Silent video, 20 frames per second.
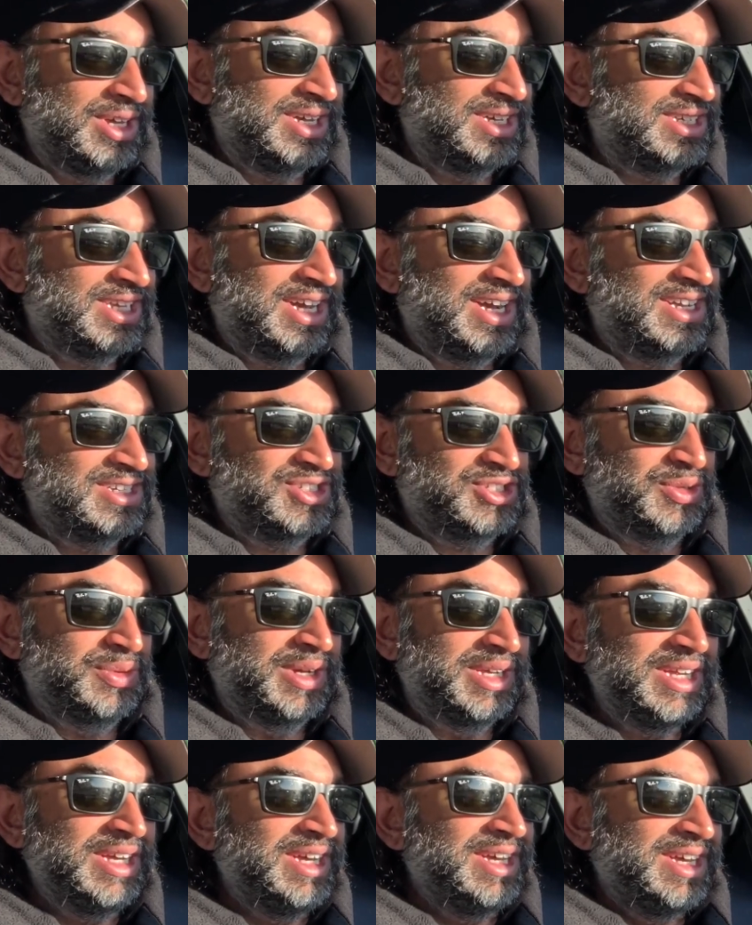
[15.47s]
attached to
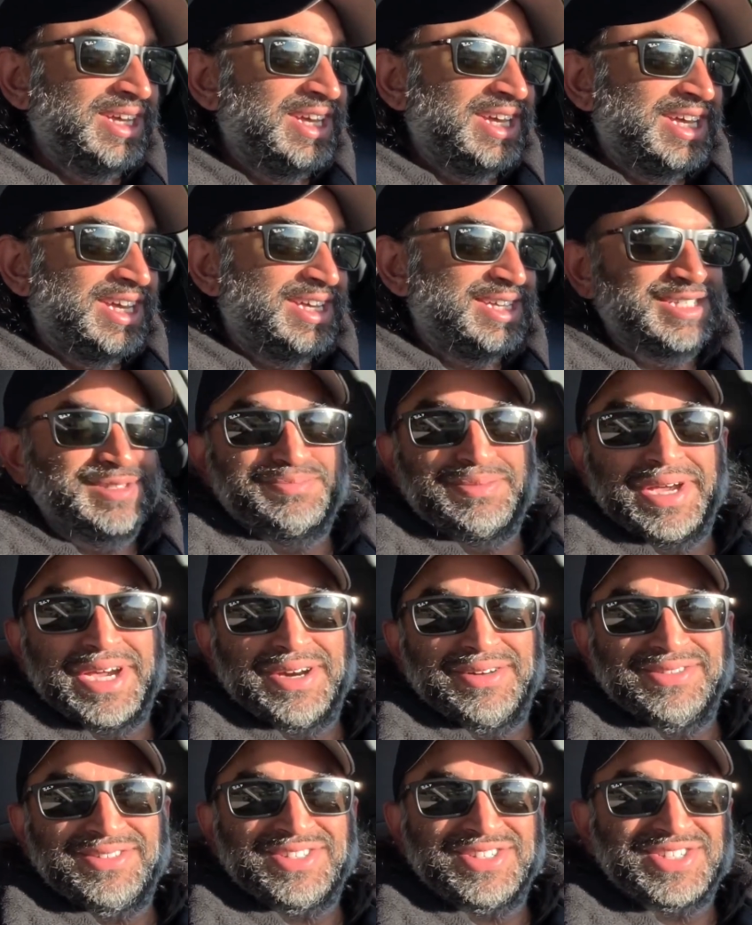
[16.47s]
it is
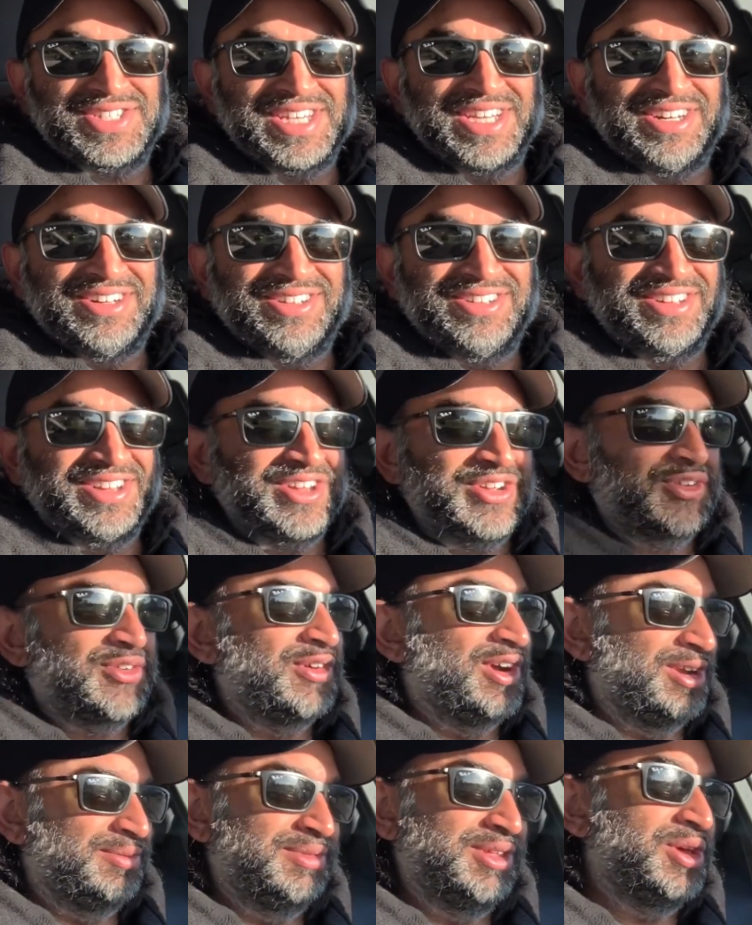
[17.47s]
bound to sell
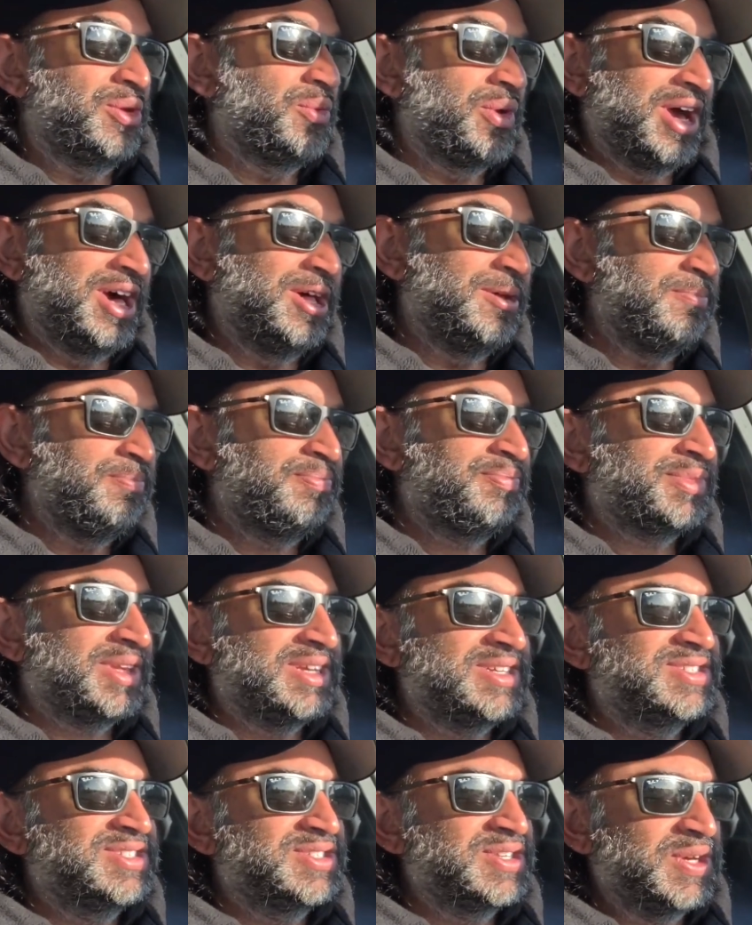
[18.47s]
incredibly well.
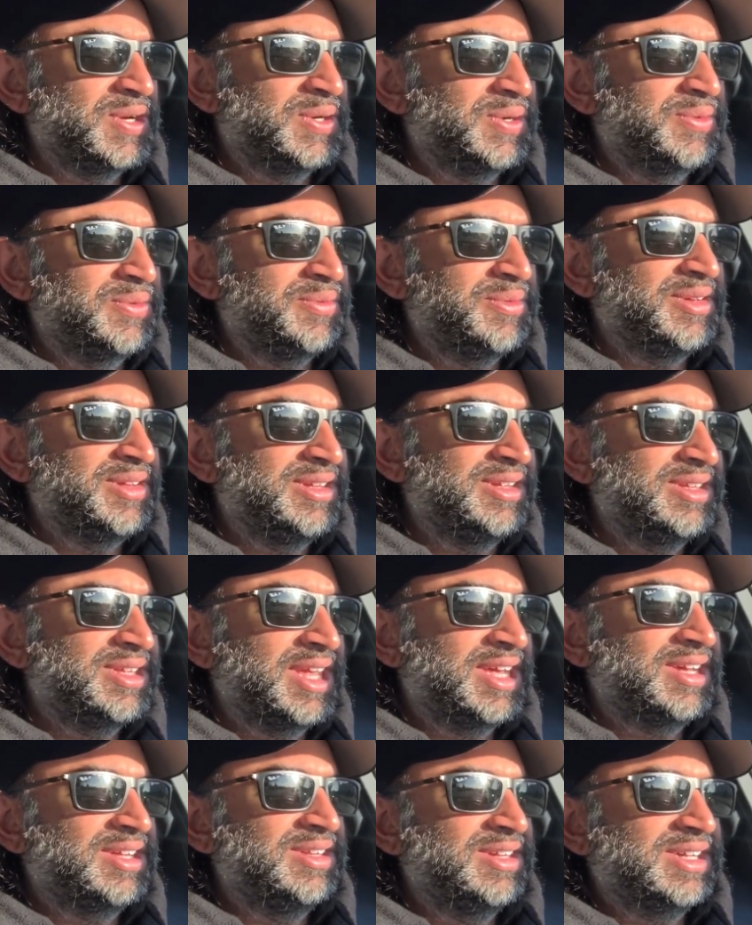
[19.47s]
So we'll
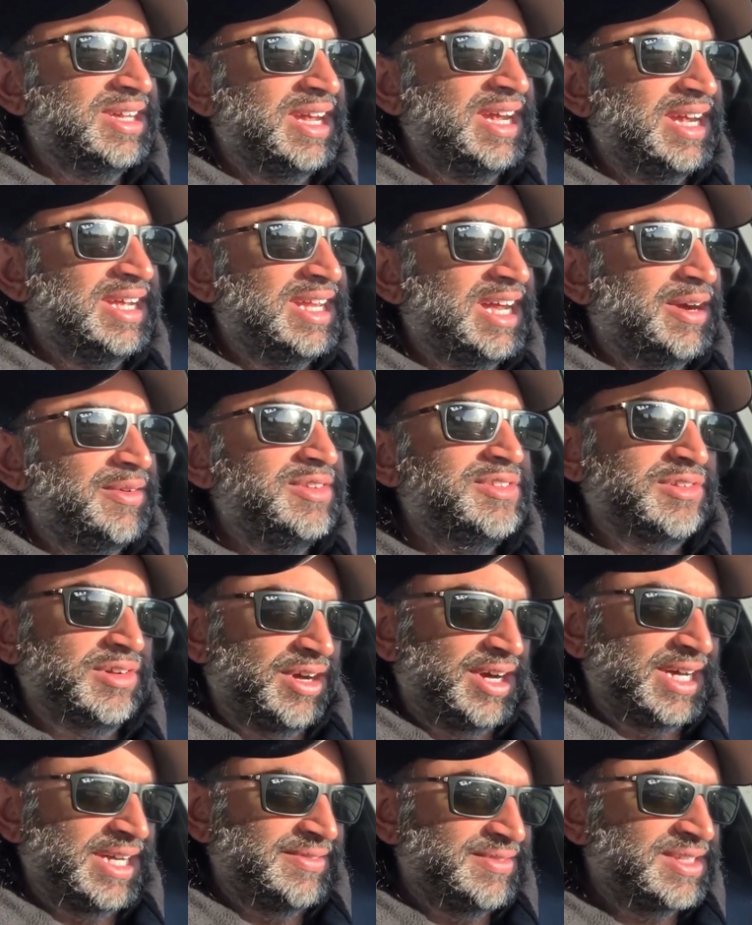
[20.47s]
take a look at how it
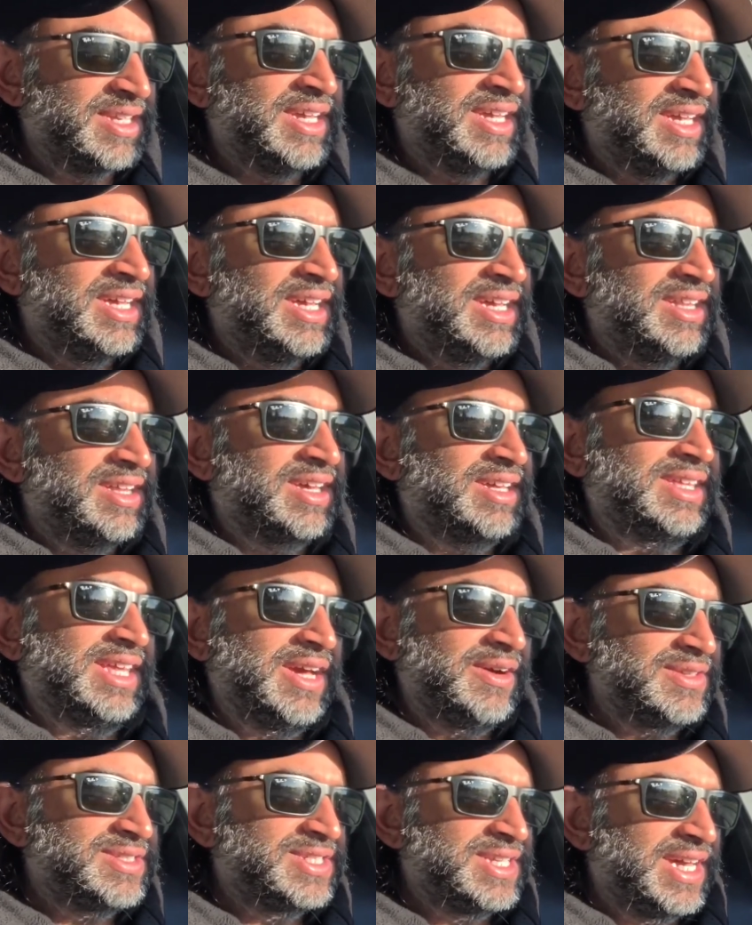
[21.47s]
drives, look at
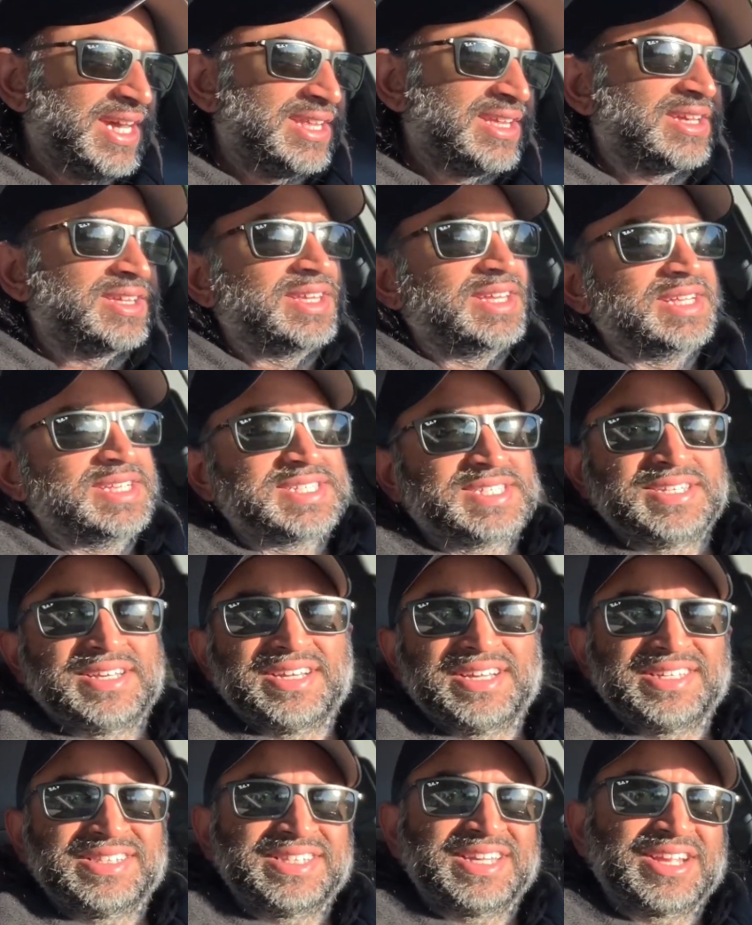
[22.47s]
the outside, look at the
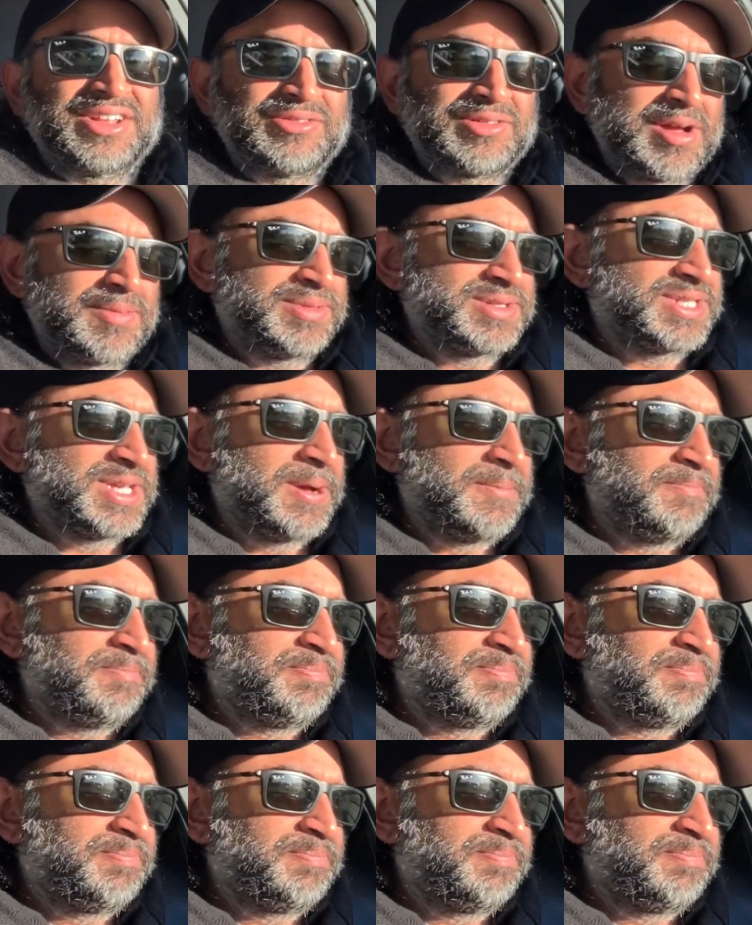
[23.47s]
inside, and that'll wrap us up.